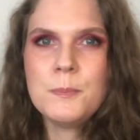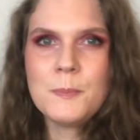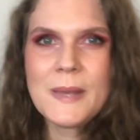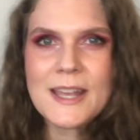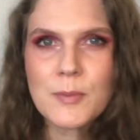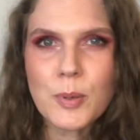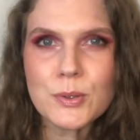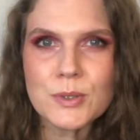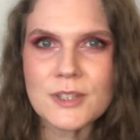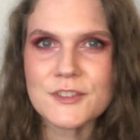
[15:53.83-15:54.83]
big
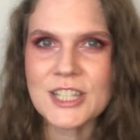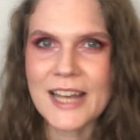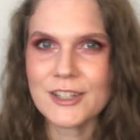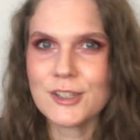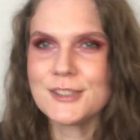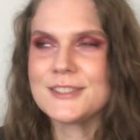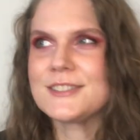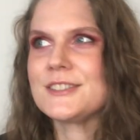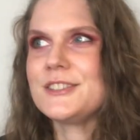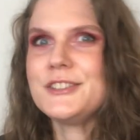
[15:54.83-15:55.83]
pool of shadows
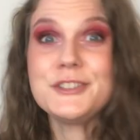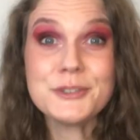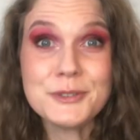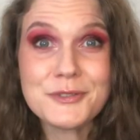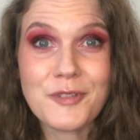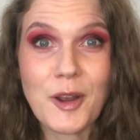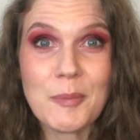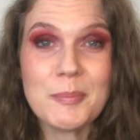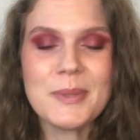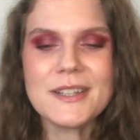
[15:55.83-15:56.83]
to choose
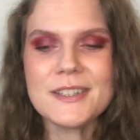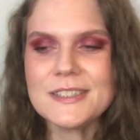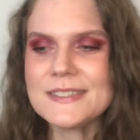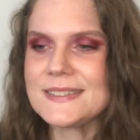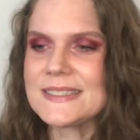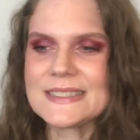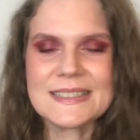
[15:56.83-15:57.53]
from, because